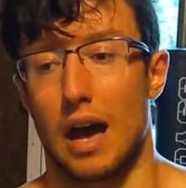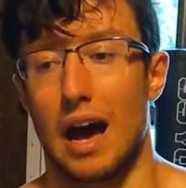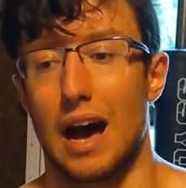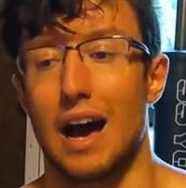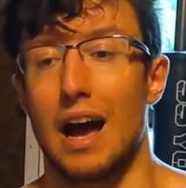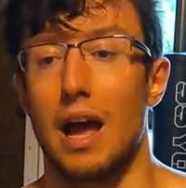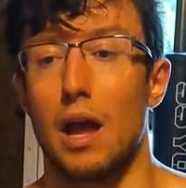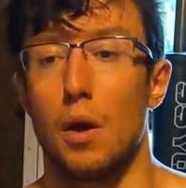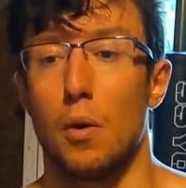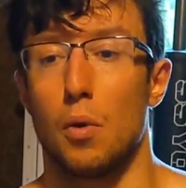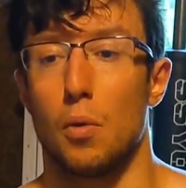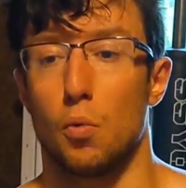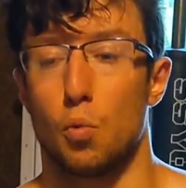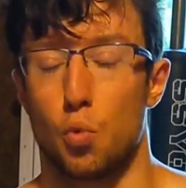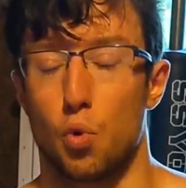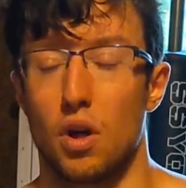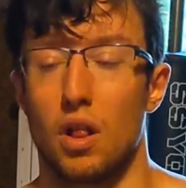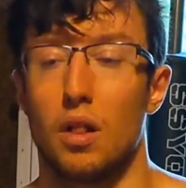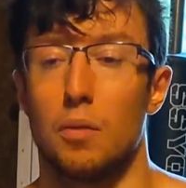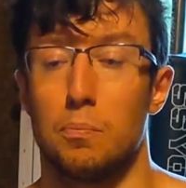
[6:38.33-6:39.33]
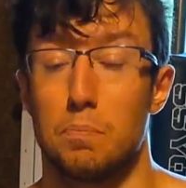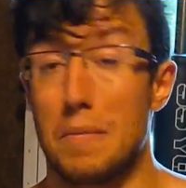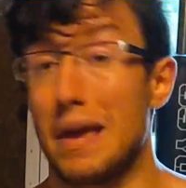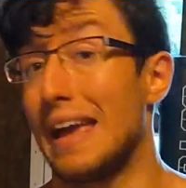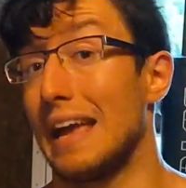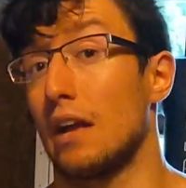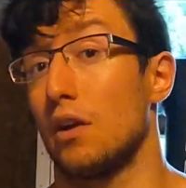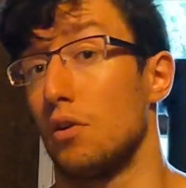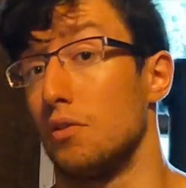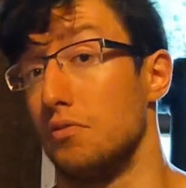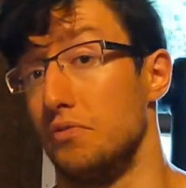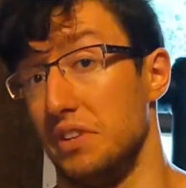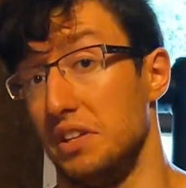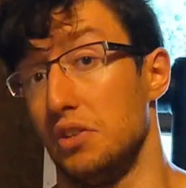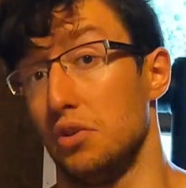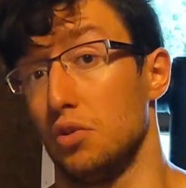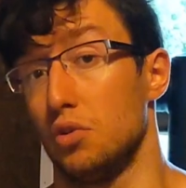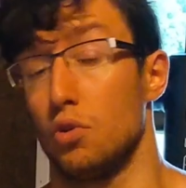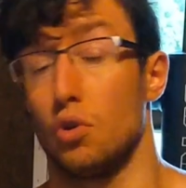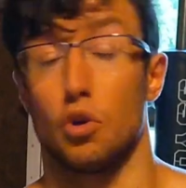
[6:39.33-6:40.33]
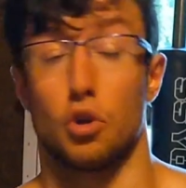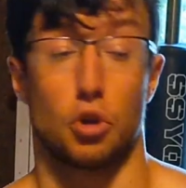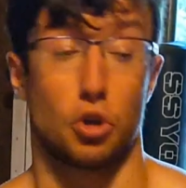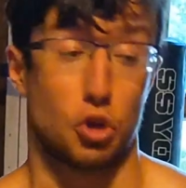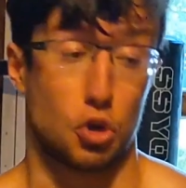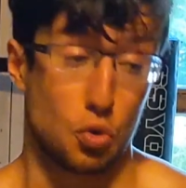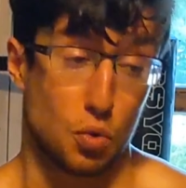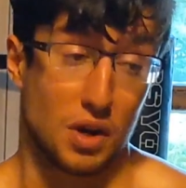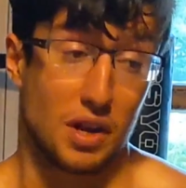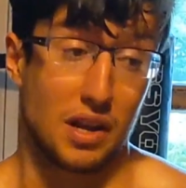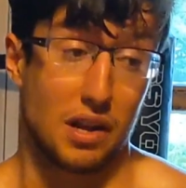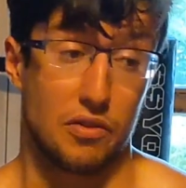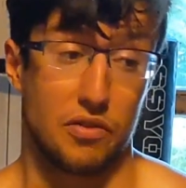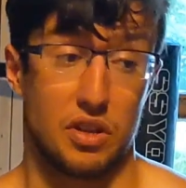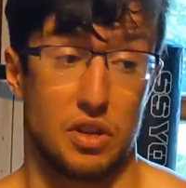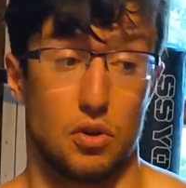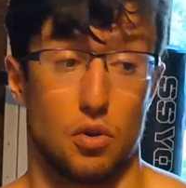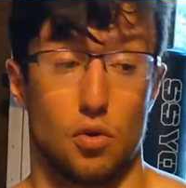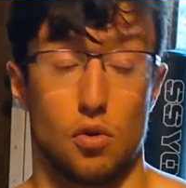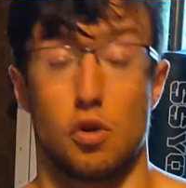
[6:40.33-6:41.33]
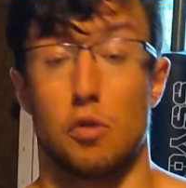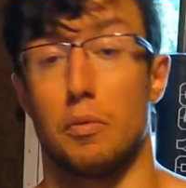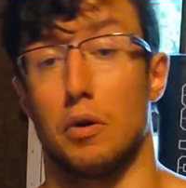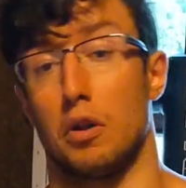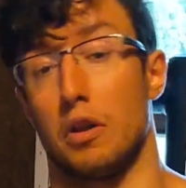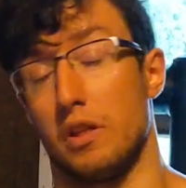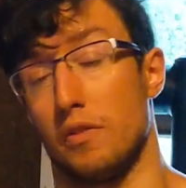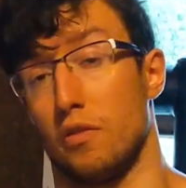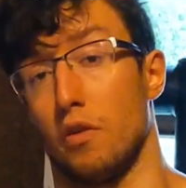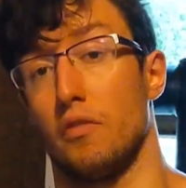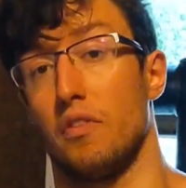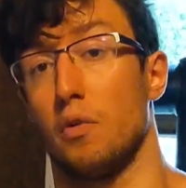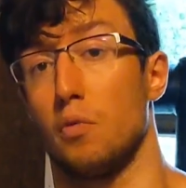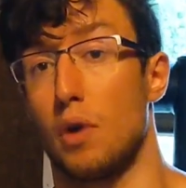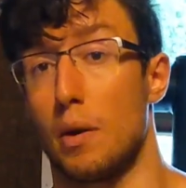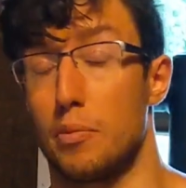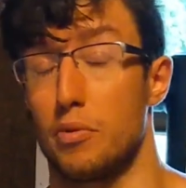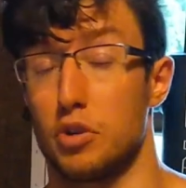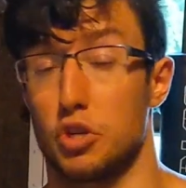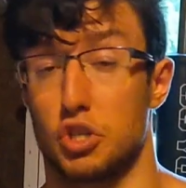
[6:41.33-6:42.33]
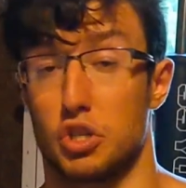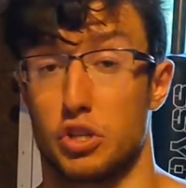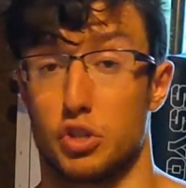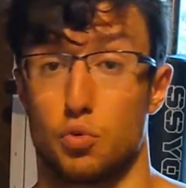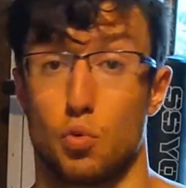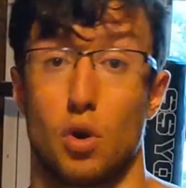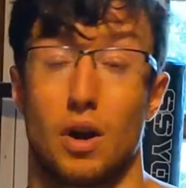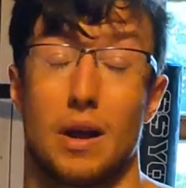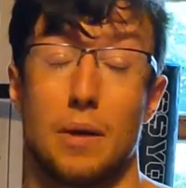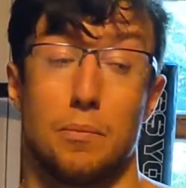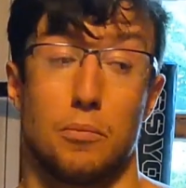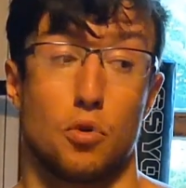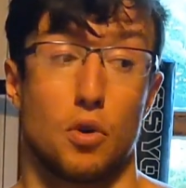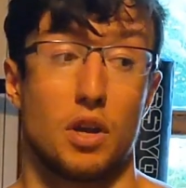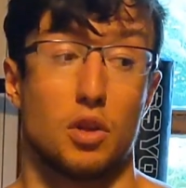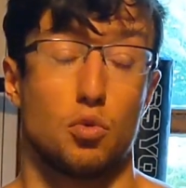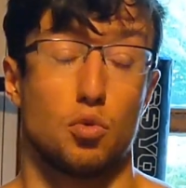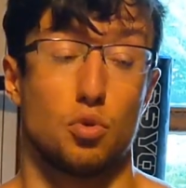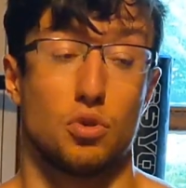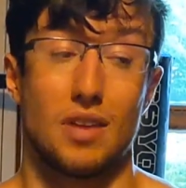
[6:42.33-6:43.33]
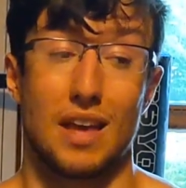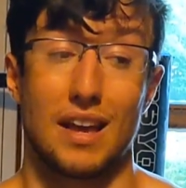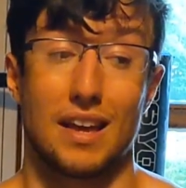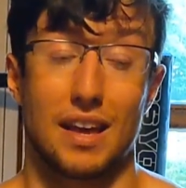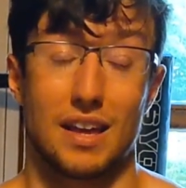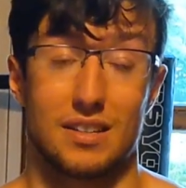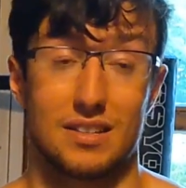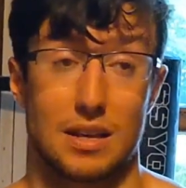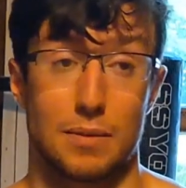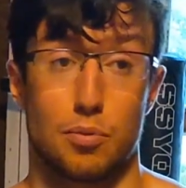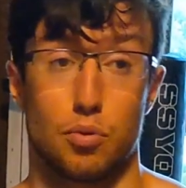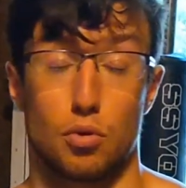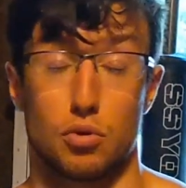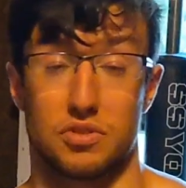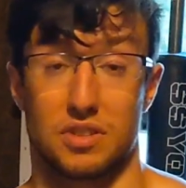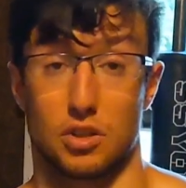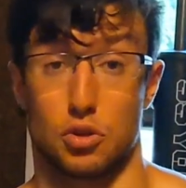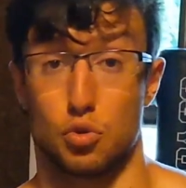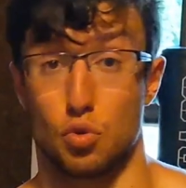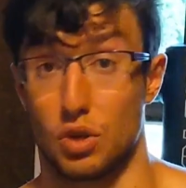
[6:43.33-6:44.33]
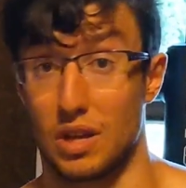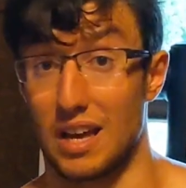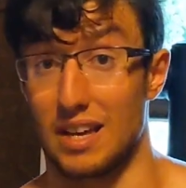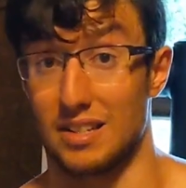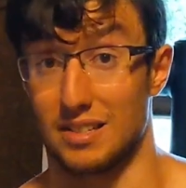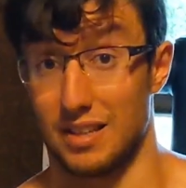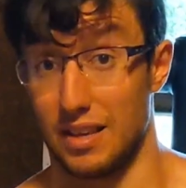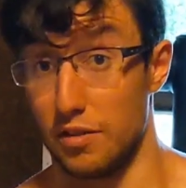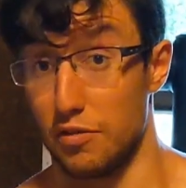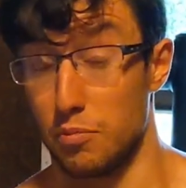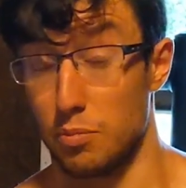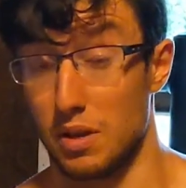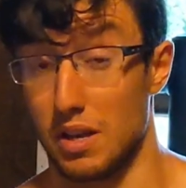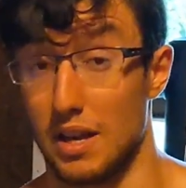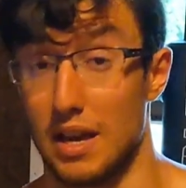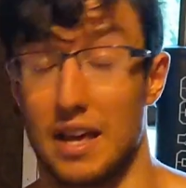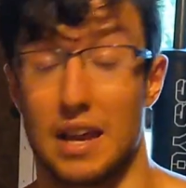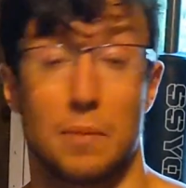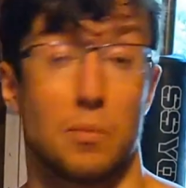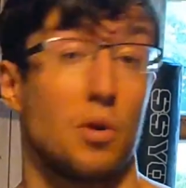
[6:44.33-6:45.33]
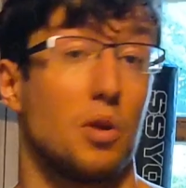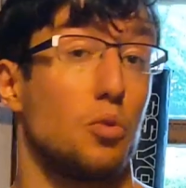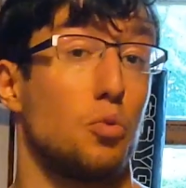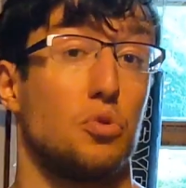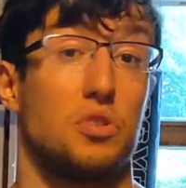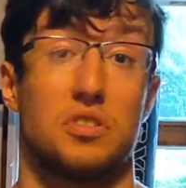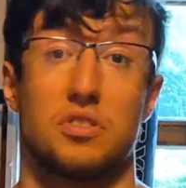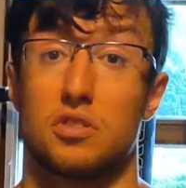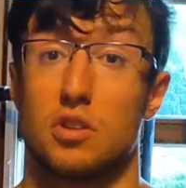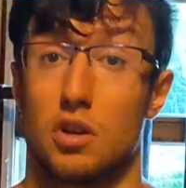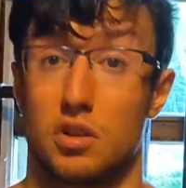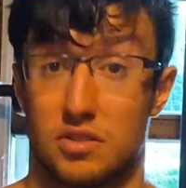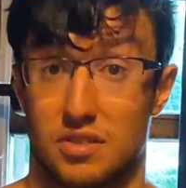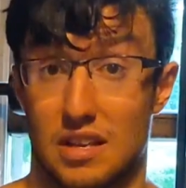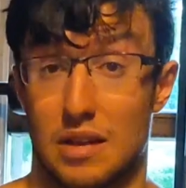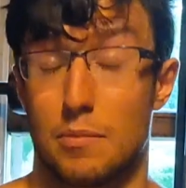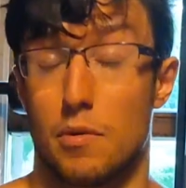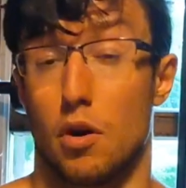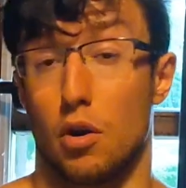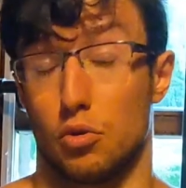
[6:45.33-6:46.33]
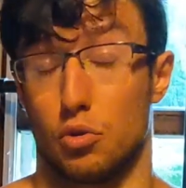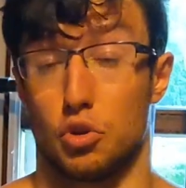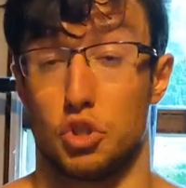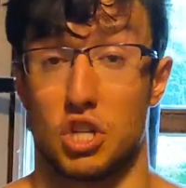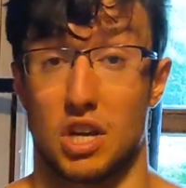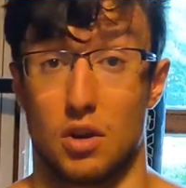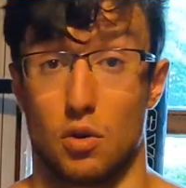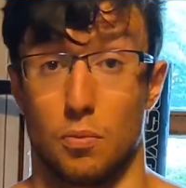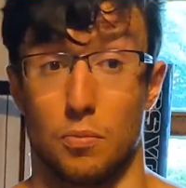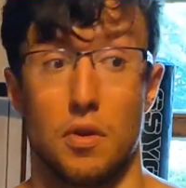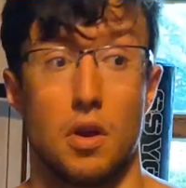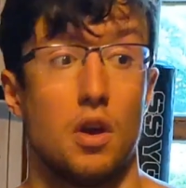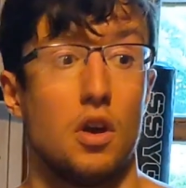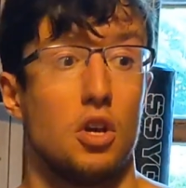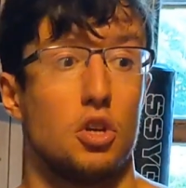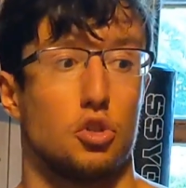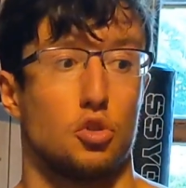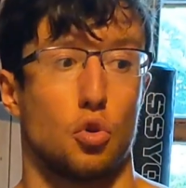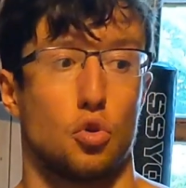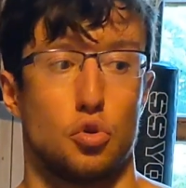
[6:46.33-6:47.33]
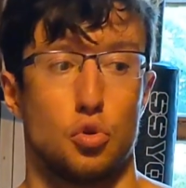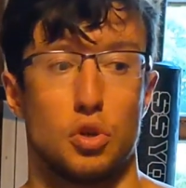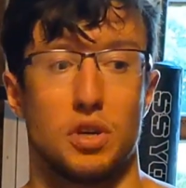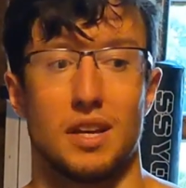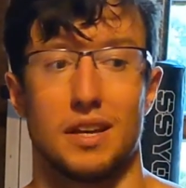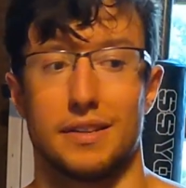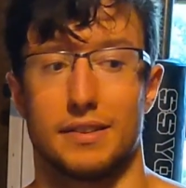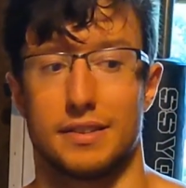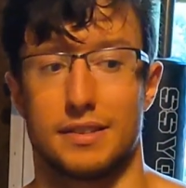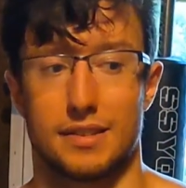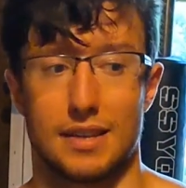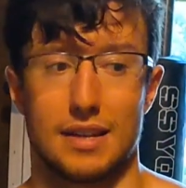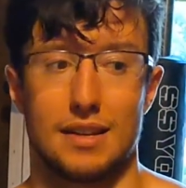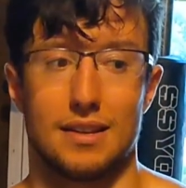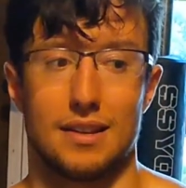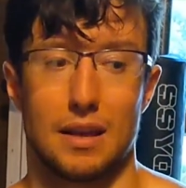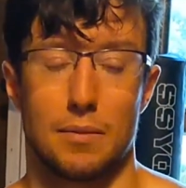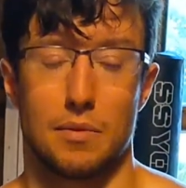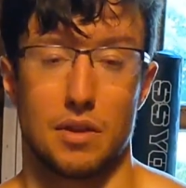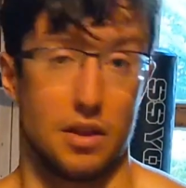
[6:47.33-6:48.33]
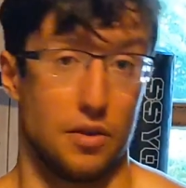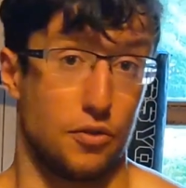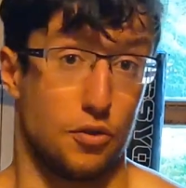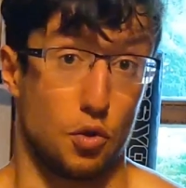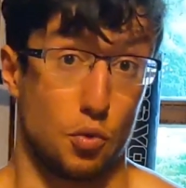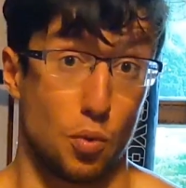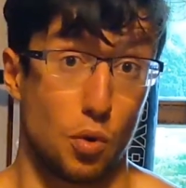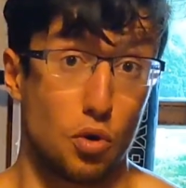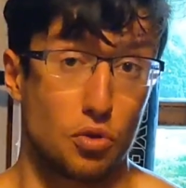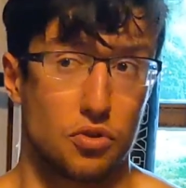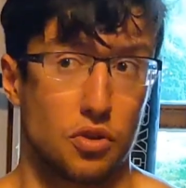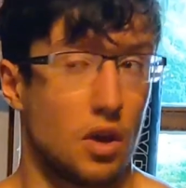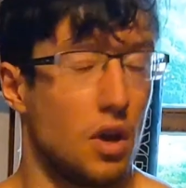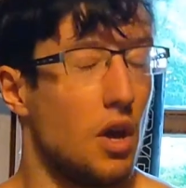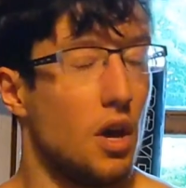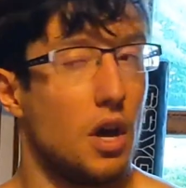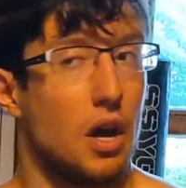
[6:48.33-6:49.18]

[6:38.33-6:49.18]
I will make a video, a Q&A video about evolving rep ranges, where I'm going to take examples that you guys give me and I'm going to discuss them on the channel. So you can send them if you want.